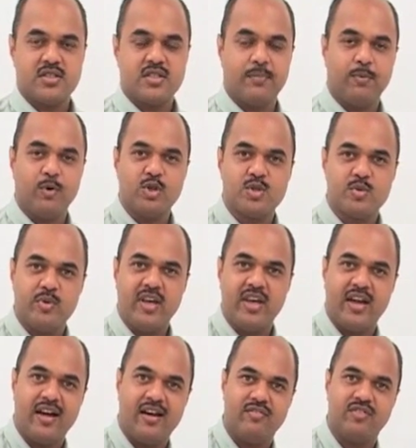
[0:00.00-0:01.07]
Suppose we
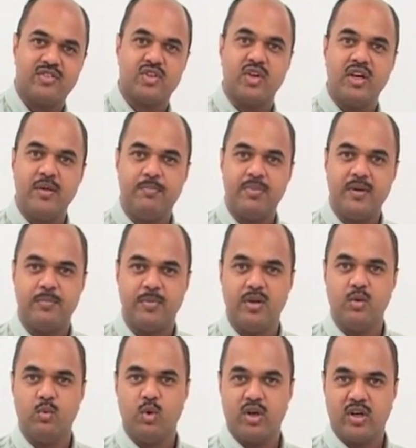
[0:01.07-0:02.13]
have three
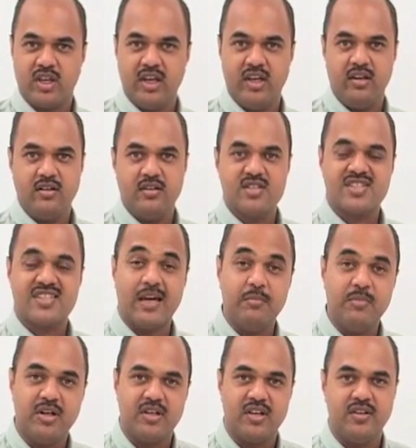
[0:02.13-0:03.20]
people working
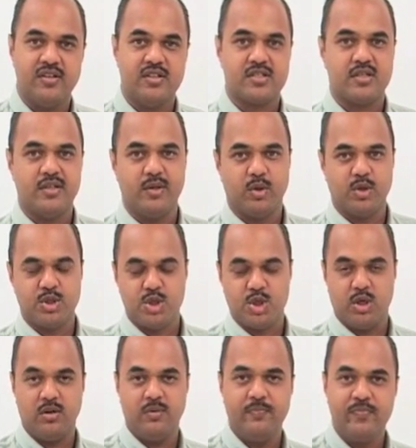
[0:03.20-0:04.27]
simultaneously on a
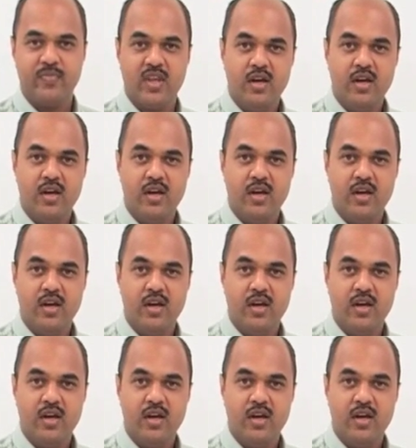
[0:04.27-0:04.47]
job.